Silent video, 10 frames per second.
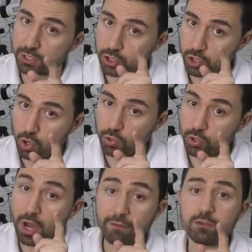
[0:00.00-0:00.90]
So you
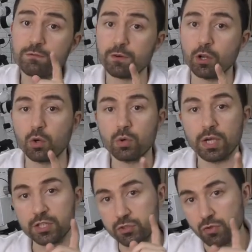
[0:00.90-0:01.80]
have to follow
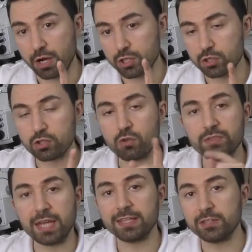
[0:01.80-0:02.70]
instructions of
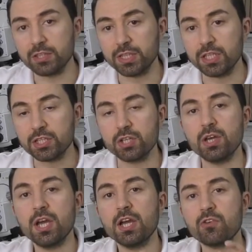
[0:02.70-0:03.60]
dental technician
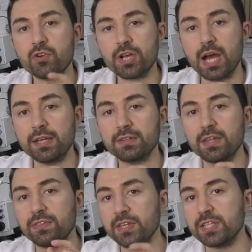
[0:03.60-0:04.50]
regarding the
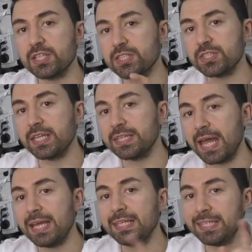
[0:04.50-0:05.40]
thickness that
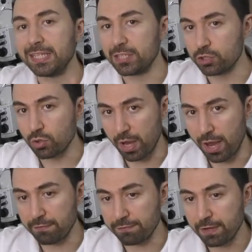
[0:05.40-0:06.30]
they need to
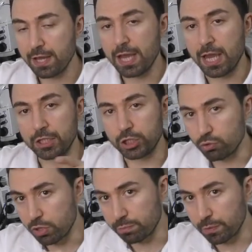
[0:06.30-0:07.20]
have, and
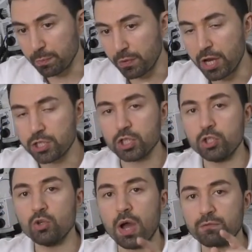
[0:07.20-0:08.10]
during preparation
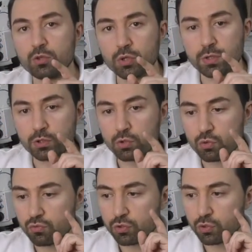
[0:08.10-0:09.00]
you have
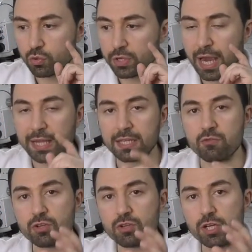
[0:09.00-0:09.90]
to get a
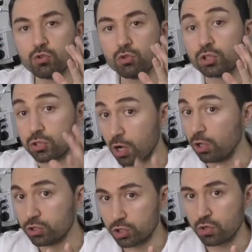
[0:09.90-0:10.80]
really good
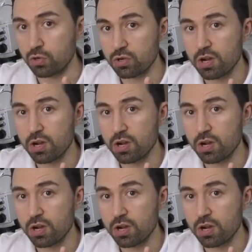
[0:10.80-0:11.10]
culture